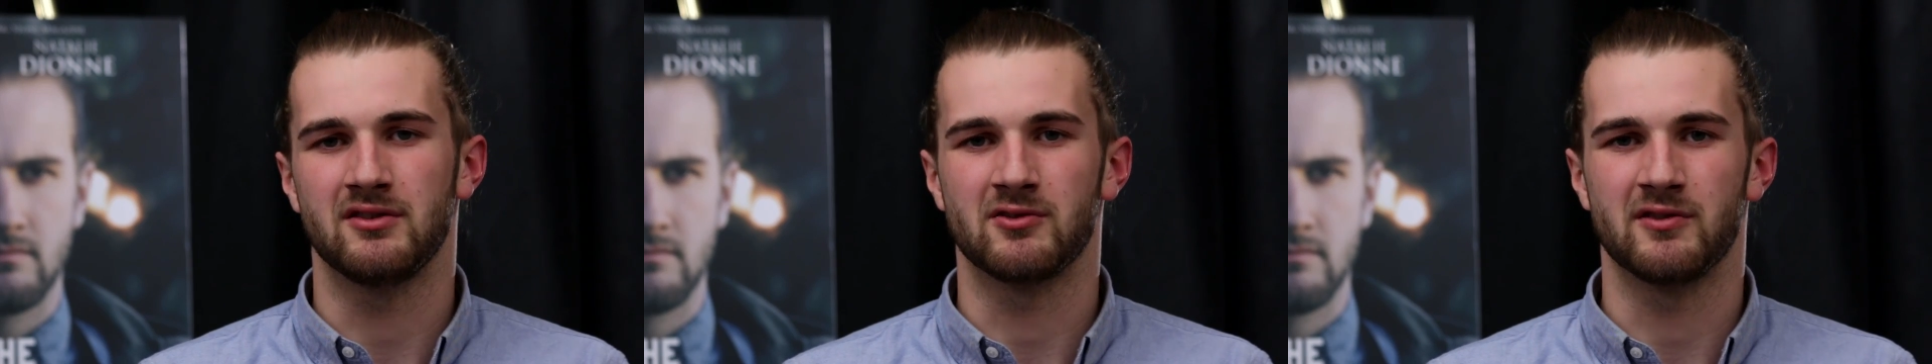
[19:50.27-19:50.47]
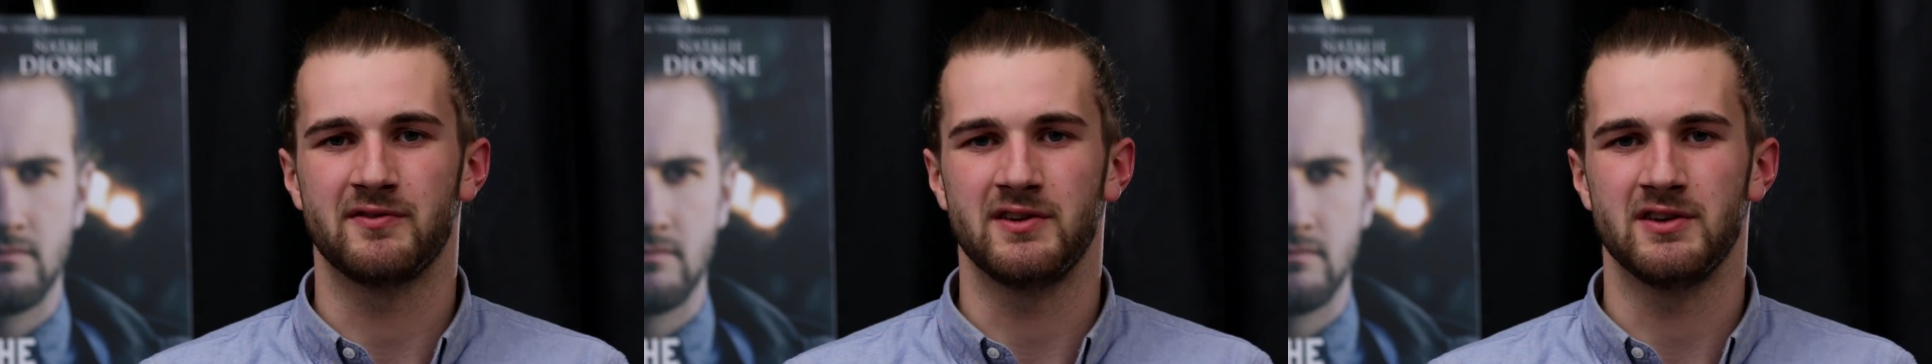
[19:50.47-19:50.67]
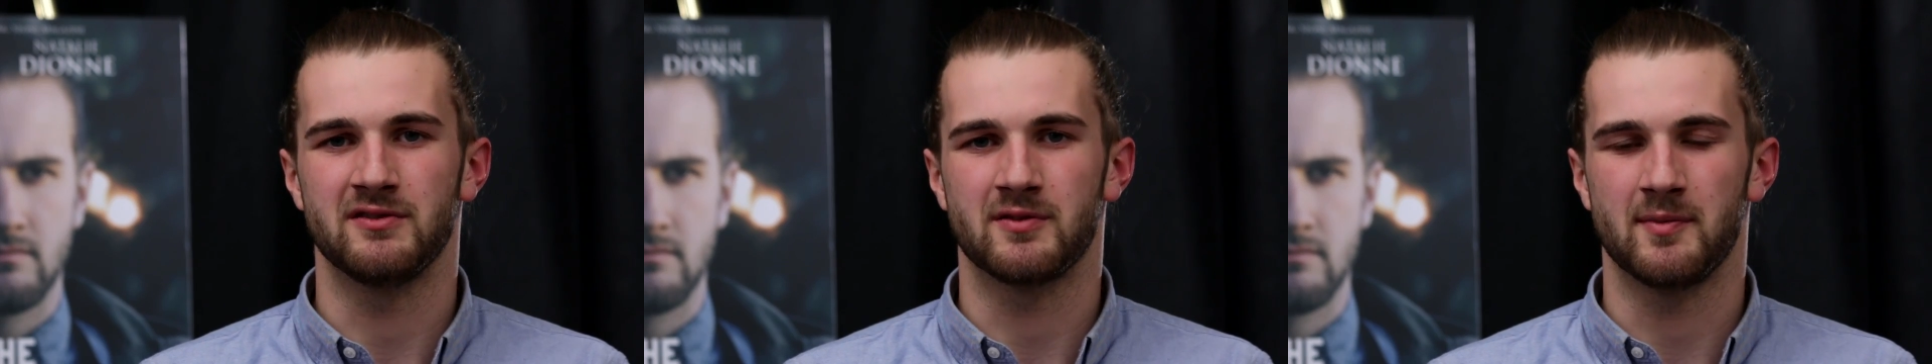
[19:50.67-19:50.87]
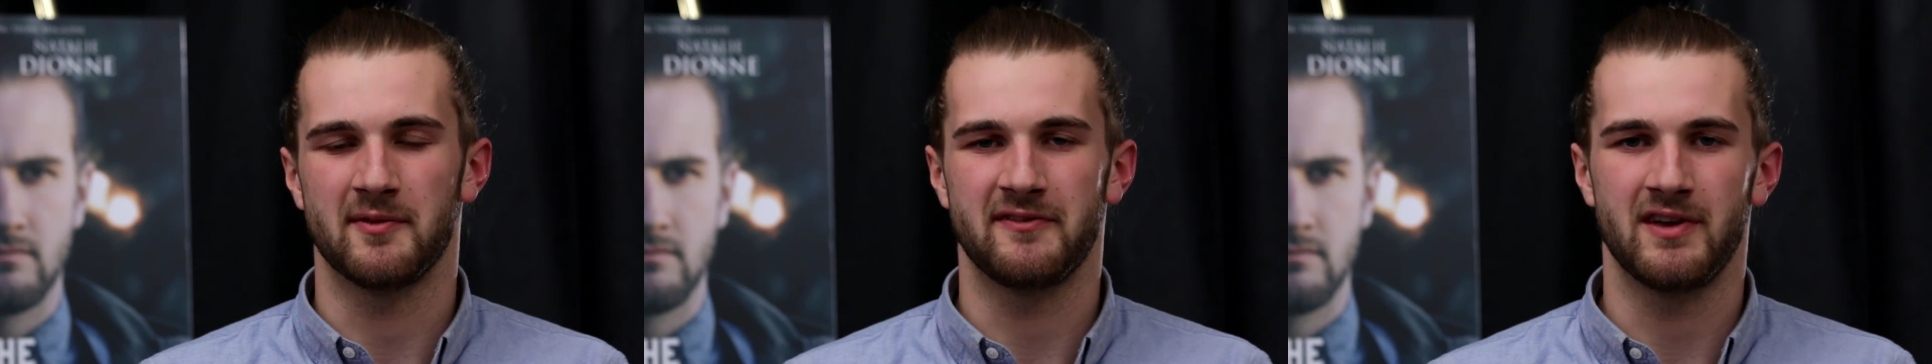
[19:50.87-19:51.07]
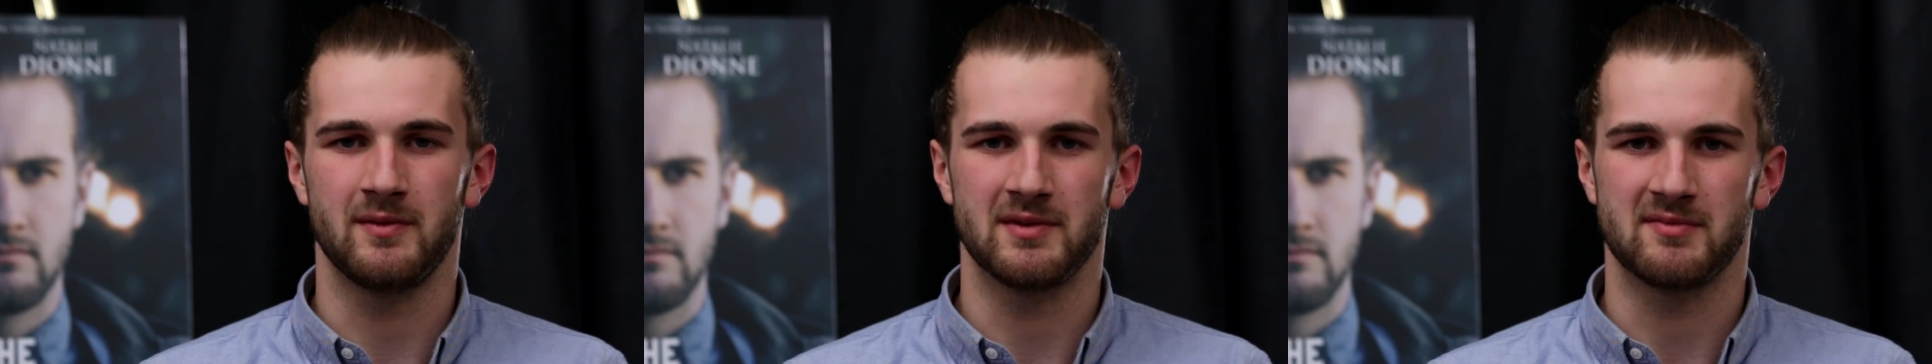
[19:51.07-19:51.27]
review from a
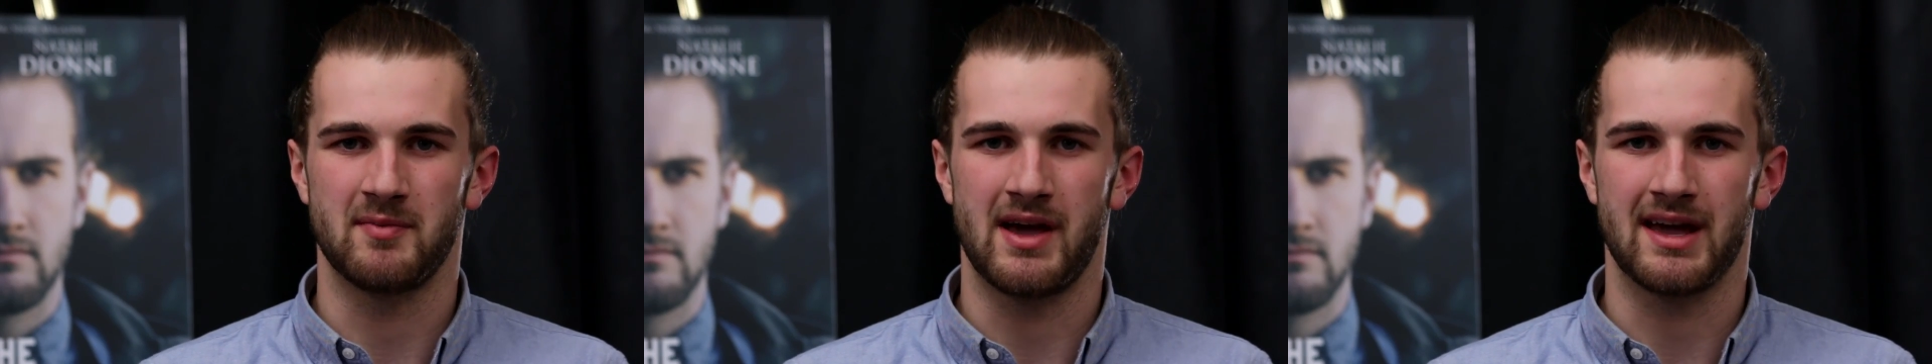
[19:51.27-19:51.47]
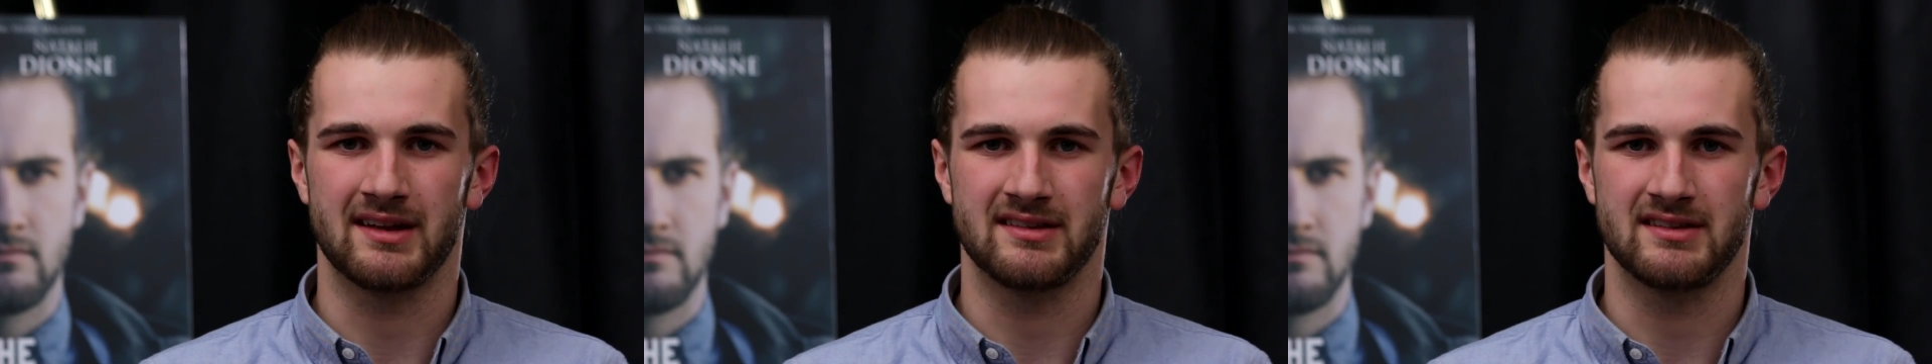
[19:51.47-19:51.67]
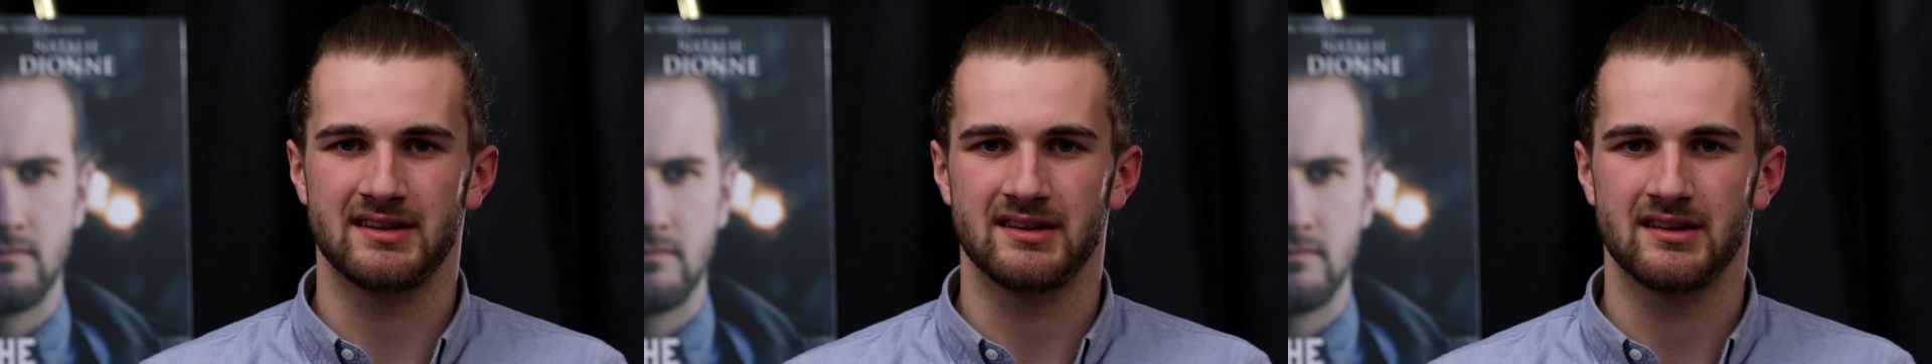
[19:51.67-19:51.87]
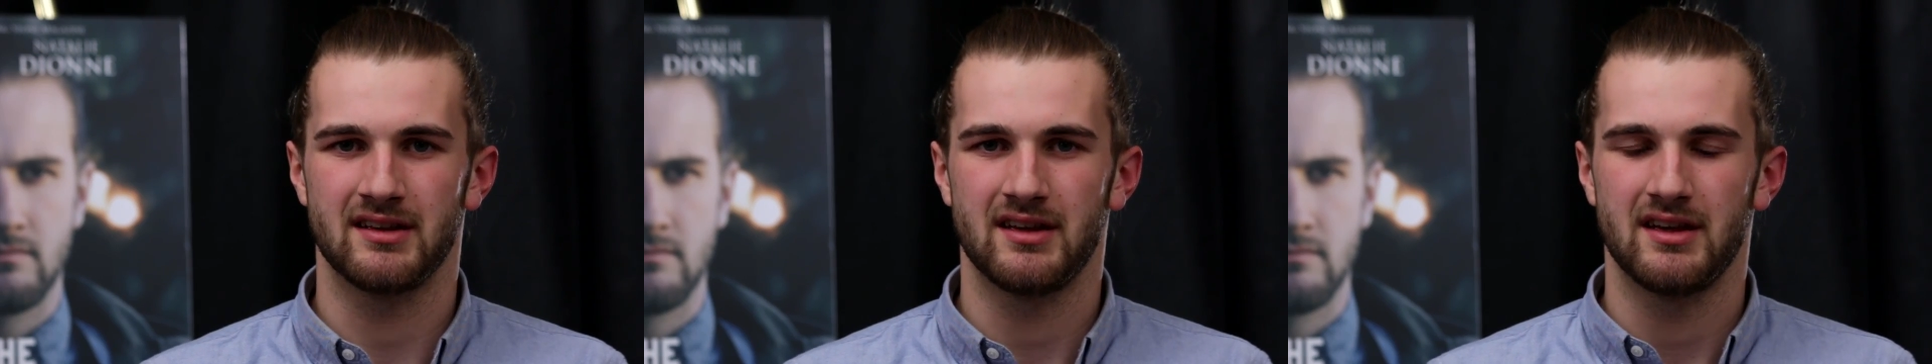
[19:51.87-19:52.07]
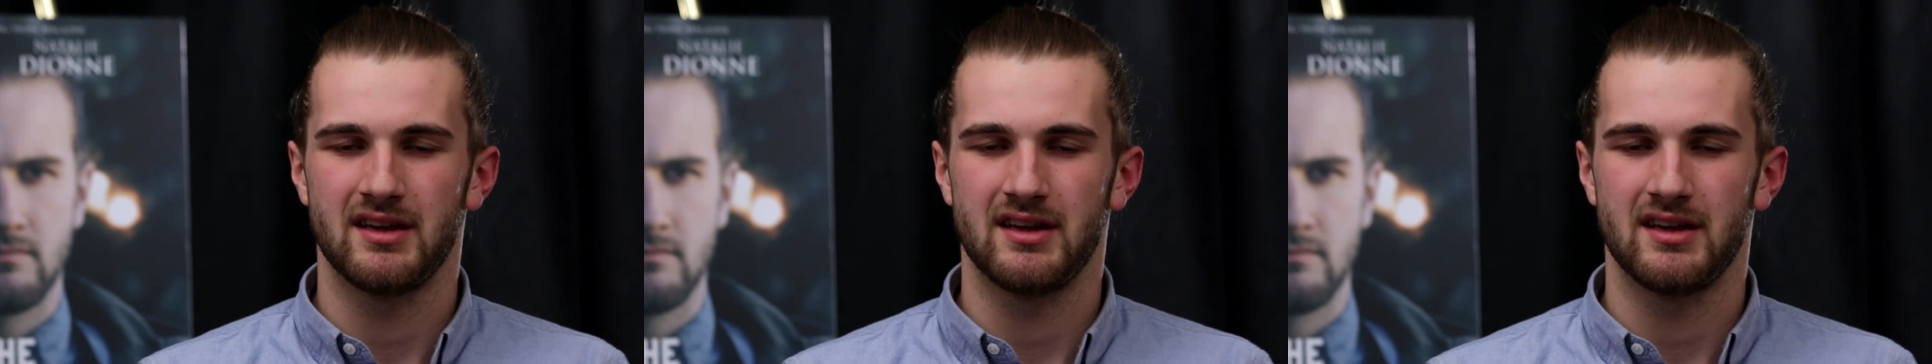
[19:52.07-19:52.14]
famous magazine.